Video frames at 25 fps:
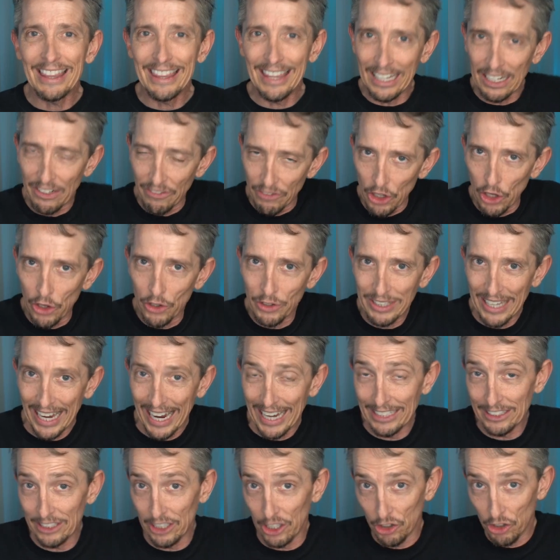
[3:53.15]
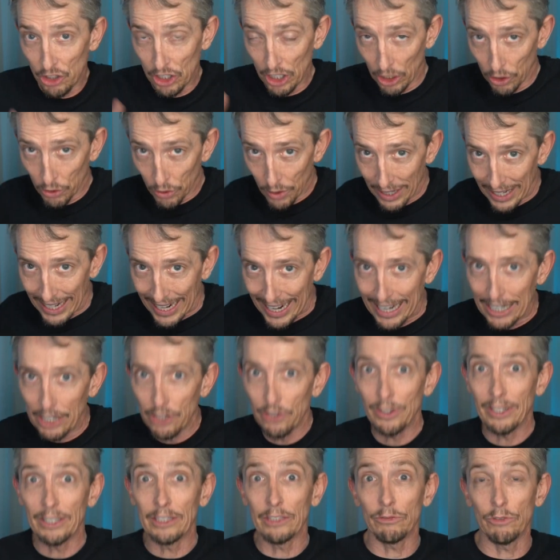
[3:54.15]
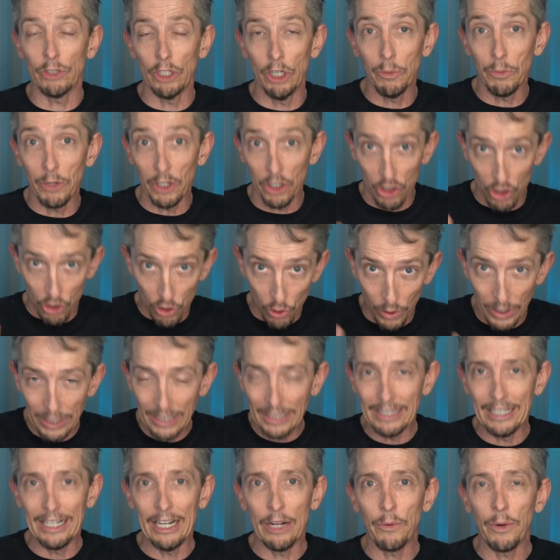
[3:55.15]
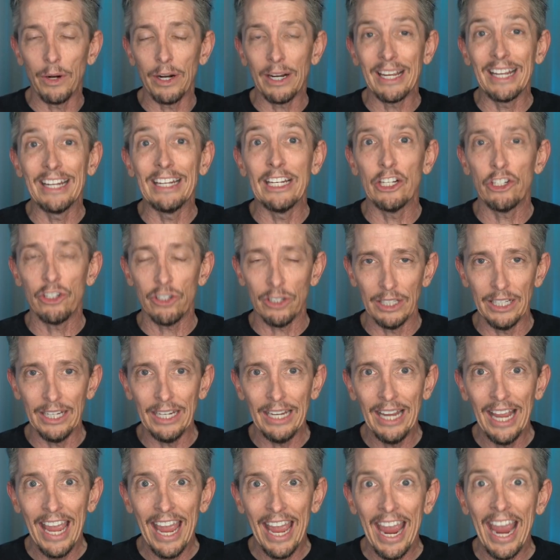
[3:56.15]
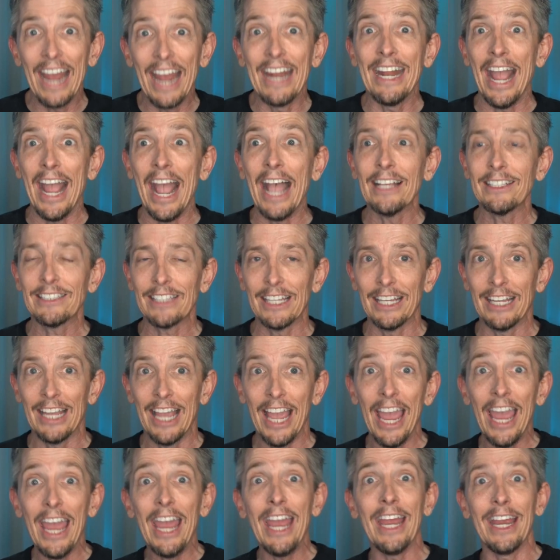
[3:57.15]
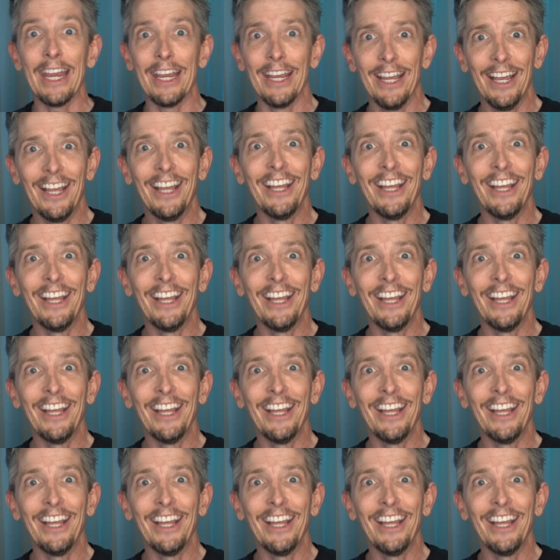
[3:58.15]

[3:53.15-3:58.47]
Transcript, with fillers: think of those as the children entering the room or joining the network initially and asking, hey,